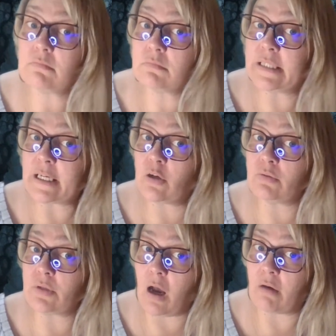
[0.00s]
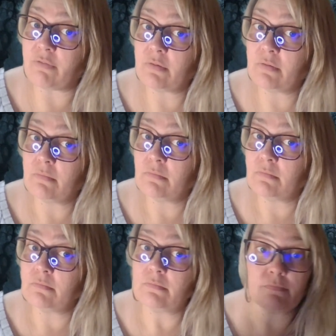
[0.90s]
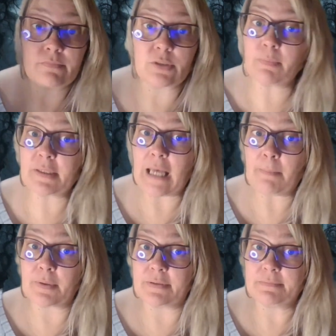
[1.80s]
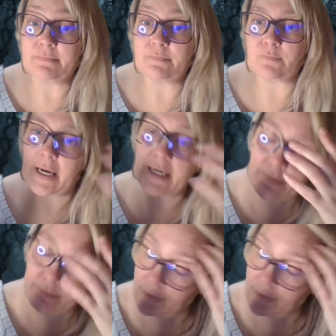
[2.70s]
Nick goes off. Something's happened, right?